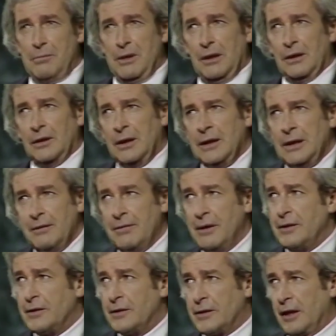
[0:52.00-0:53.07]
Bell
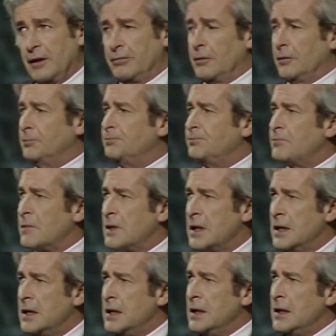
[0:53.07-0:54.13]
invented the telephone,
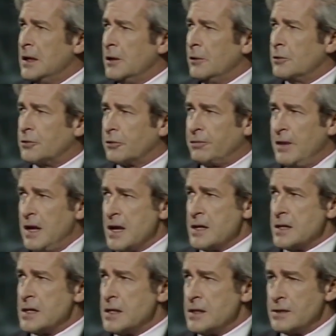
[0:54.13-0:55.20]
which was
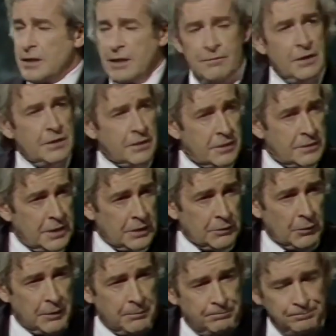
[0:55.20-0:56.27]
fine until he invented the
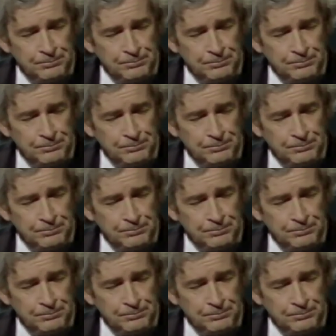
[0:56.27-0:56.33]
second one.